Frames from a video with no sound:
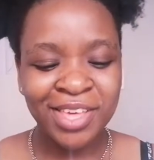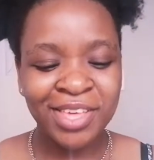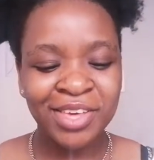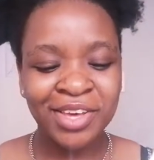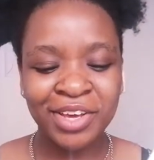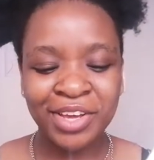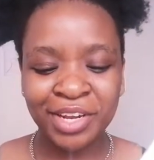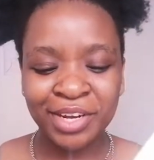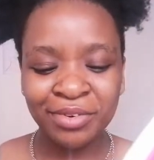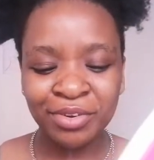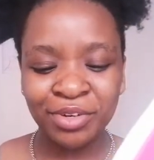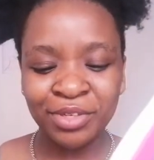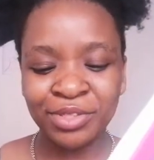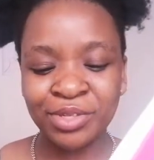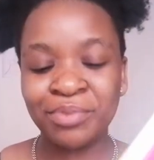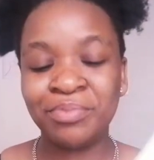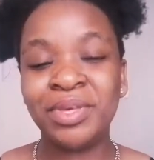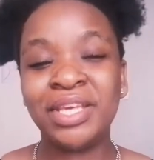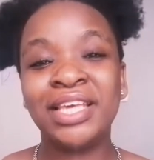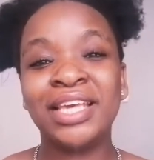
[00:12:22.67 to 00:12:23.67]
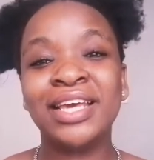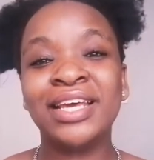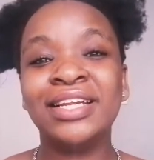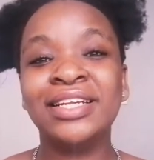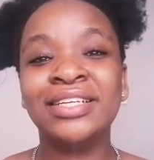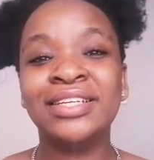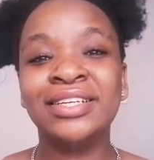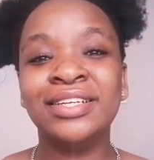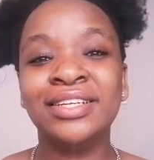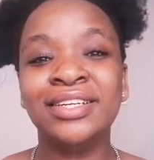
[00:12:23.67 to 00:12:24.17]
You can also be
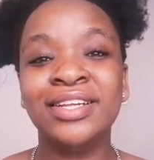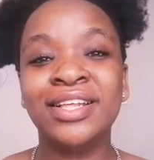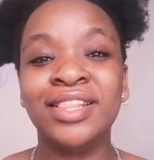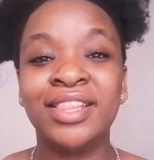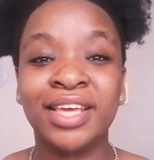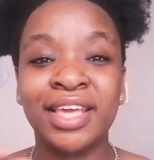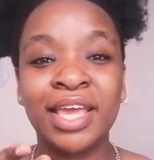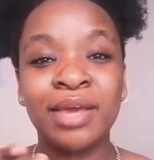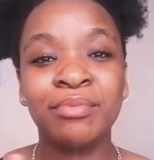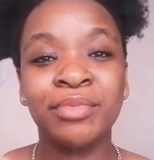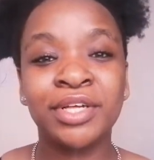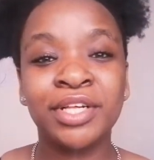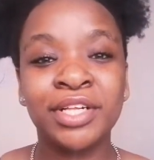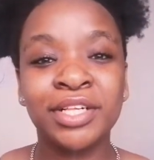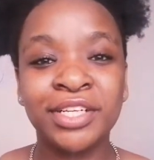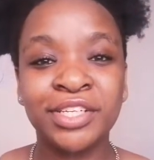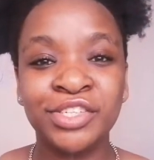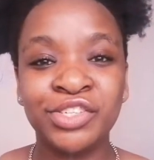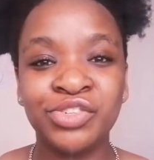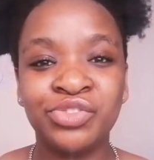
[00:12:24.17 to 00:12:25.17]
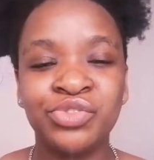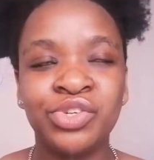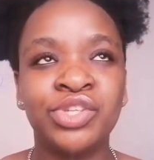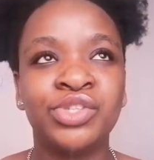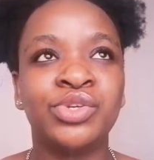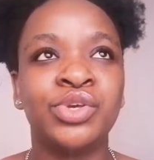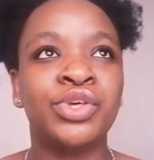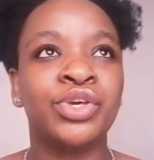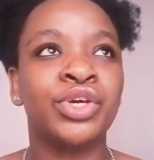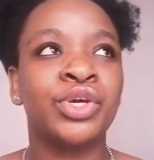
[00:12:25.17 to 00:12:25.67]
in the chemical industry,
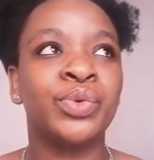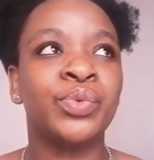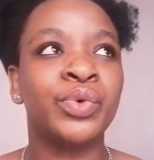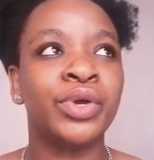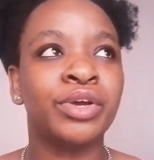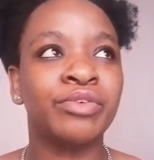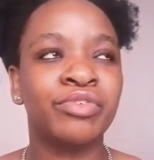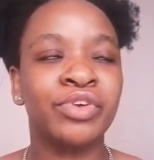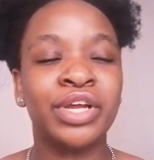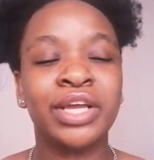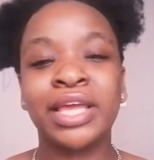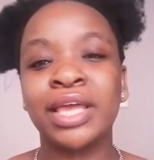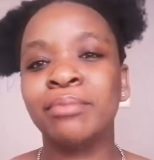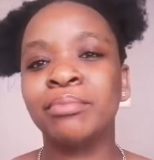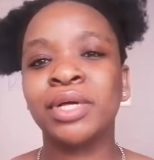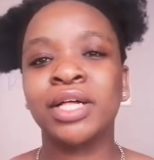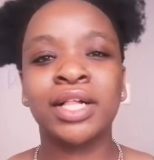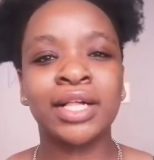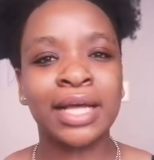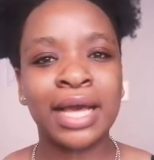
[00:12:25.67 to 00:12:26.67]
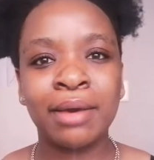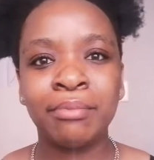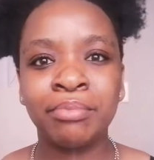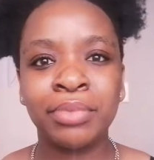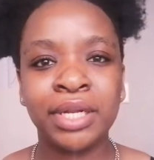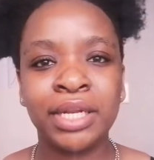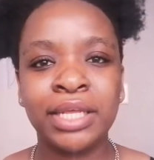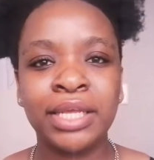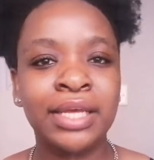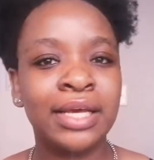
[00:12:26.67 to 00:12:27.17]
so you can work for a chemical
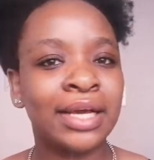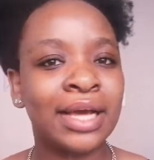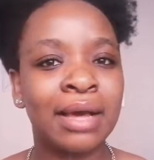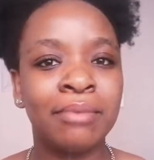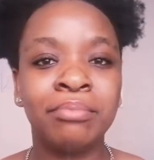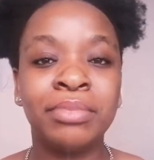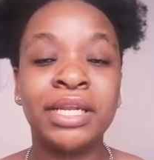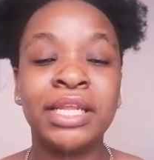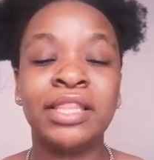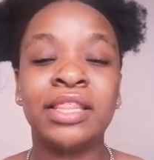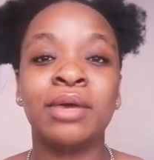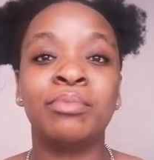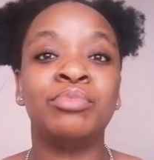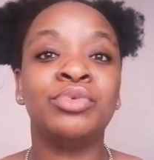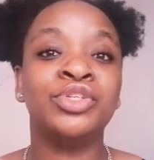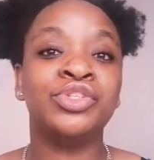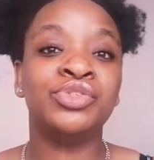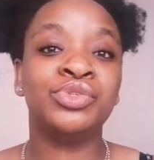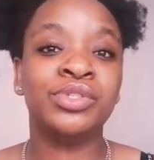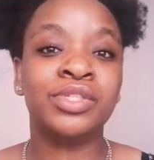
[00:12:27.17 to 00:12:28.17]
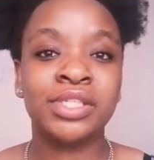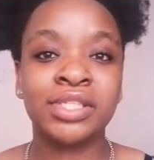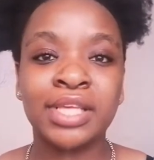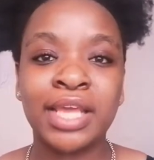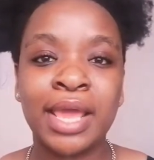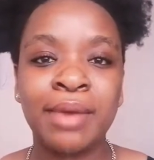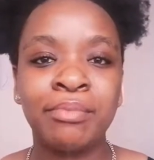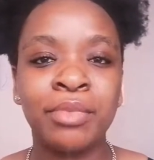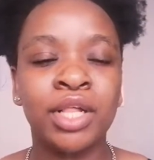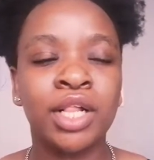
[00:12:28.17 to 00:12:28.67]
company, a company that produces
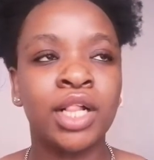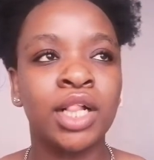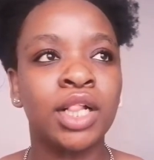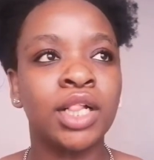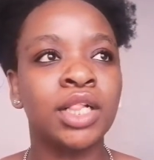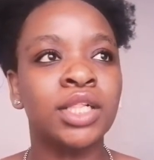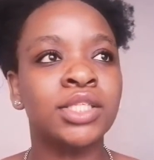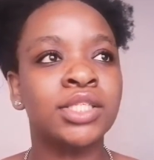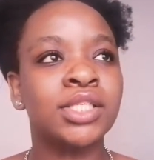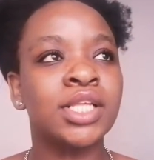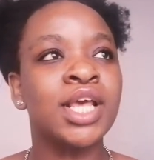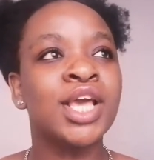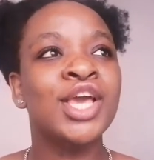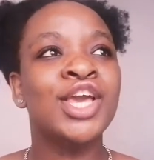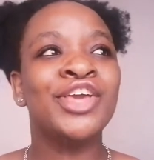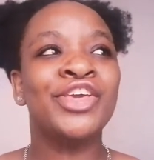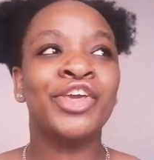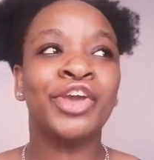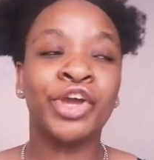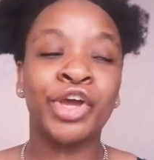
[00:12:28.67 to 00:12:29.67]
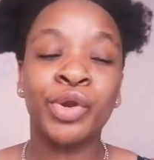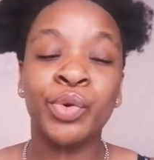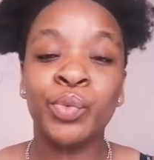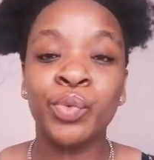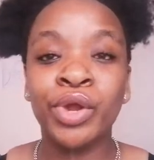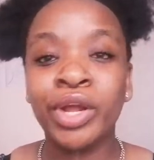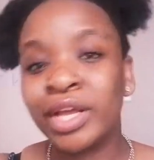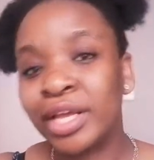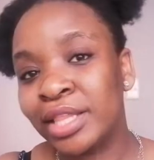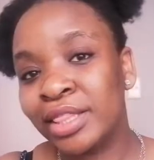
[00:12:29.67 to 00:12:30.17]
chemicals. You can
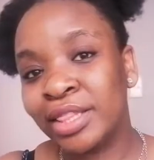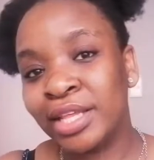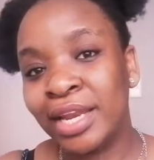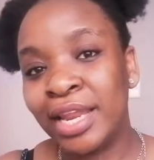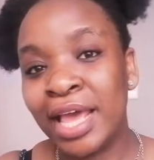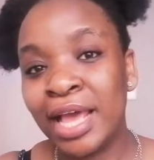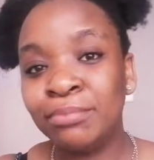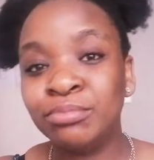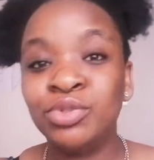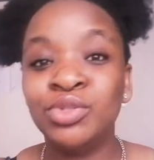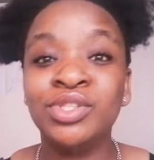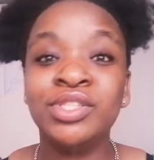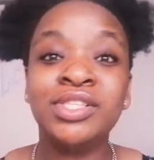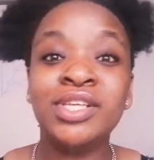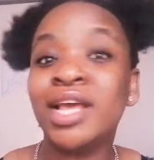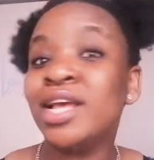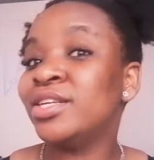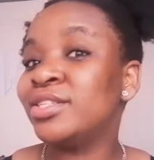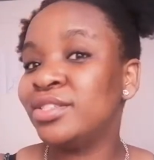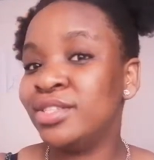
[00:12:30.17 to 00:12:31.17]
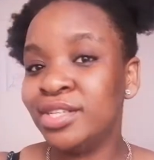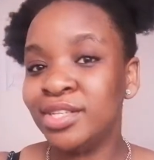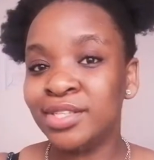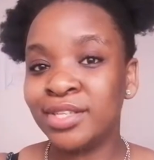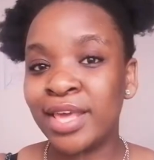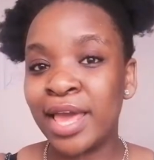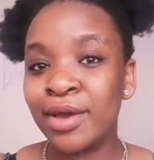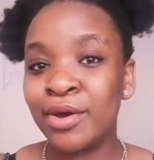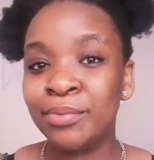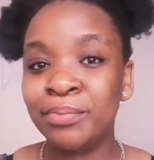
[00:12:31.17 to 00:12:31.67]
work in the lab to test these
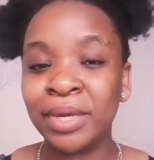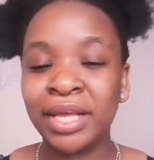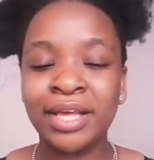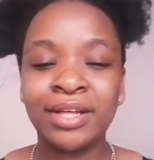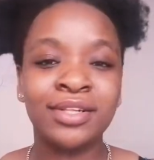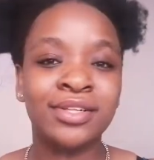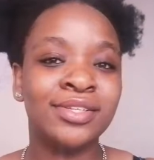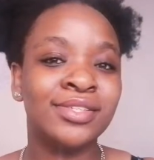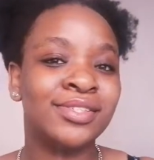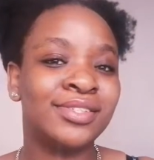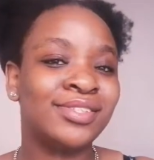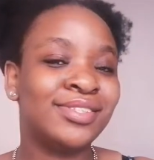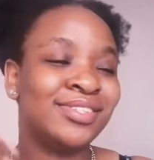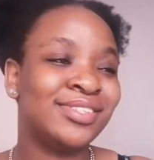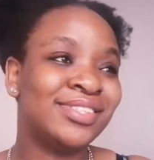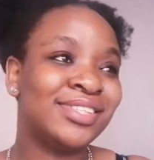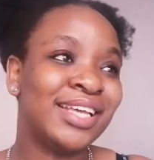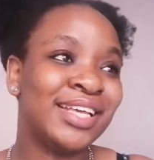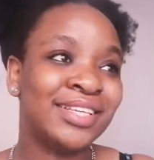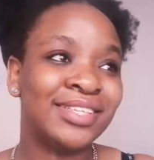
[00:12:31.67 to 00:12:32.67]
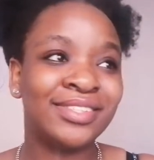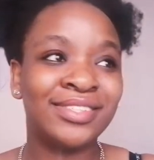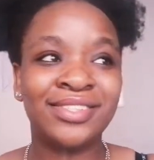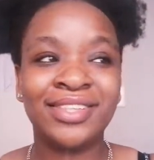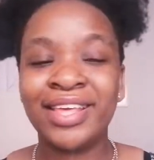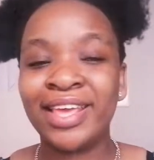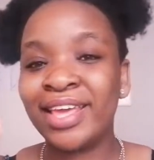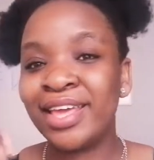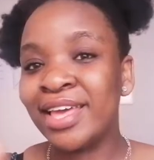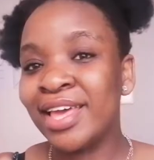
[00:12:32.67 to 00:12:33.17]
chemicals, to
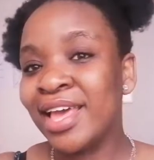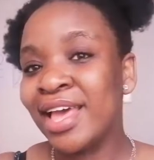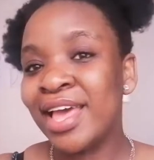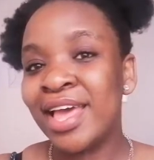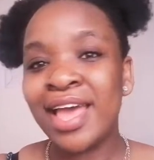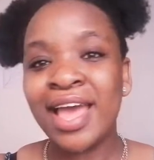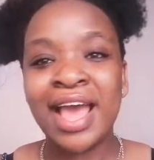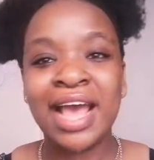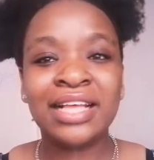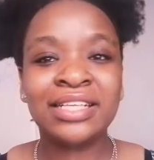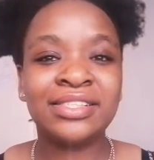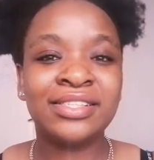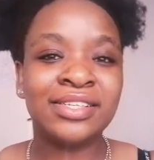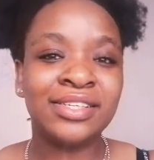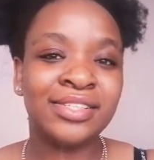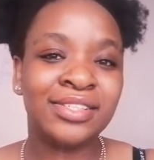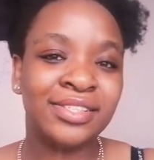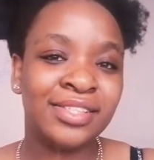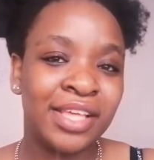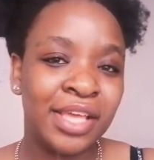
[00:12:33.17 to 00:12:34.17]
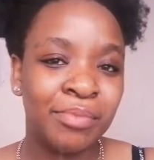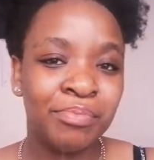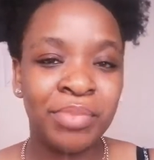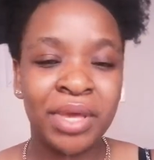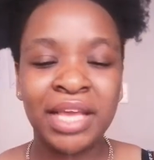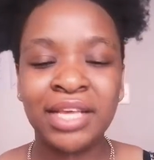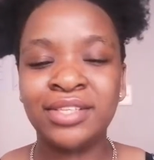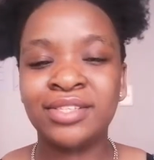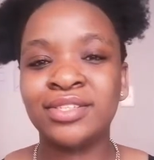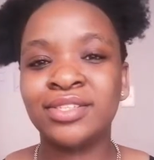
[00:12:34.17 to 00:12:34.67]
test the acids, the
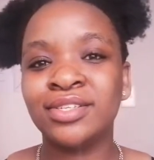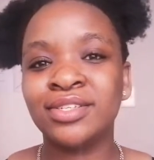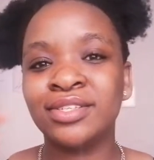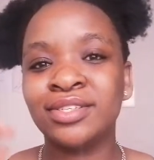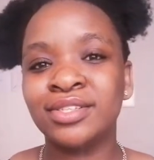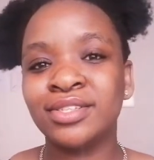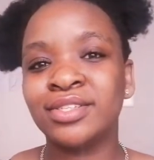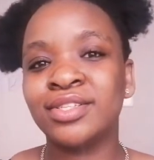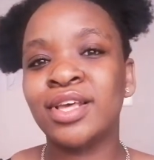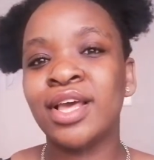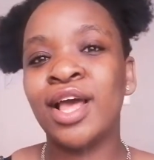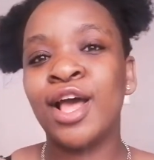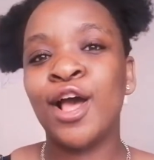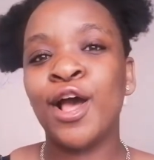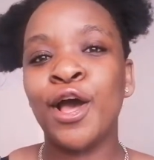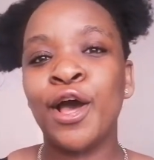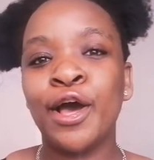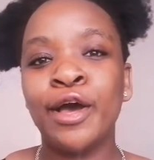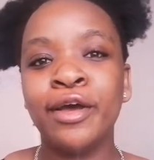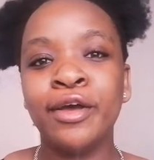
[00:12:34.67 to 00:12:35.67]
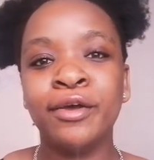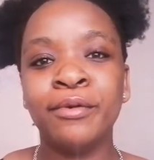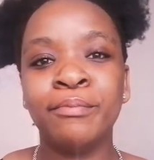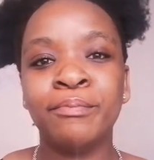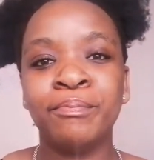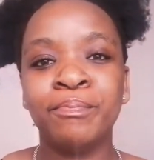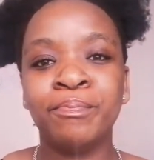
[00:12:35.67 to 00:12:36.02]
bases, all